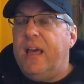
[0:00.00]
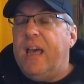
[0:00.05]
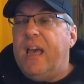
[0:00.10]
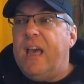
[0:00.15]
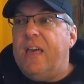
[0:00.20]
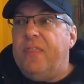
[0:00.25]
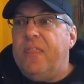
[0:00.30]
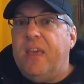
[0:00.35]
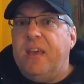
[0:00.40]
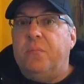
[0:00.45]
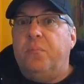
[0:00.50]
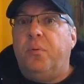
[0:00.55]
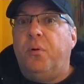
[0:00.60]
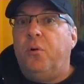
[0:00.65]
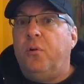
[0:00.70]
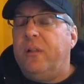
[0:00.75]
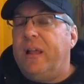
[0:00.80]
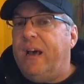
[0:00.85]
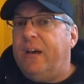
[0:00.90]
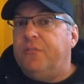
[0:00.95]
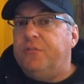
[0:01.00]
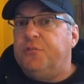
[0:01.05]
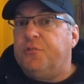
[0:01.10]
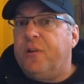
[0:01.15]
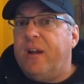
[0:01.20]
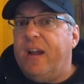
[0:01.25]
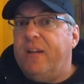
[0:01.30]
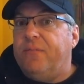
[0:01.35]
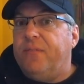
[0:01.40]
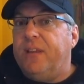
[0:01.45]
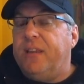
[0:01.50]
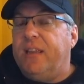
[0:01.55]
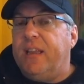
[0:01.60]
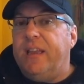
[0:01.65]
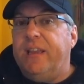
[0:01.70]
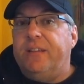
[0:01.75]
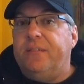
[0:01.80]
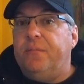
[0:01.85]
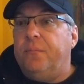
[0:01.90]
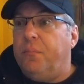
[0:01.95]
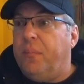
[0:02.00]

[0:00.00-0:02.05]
and then pull out in traffic and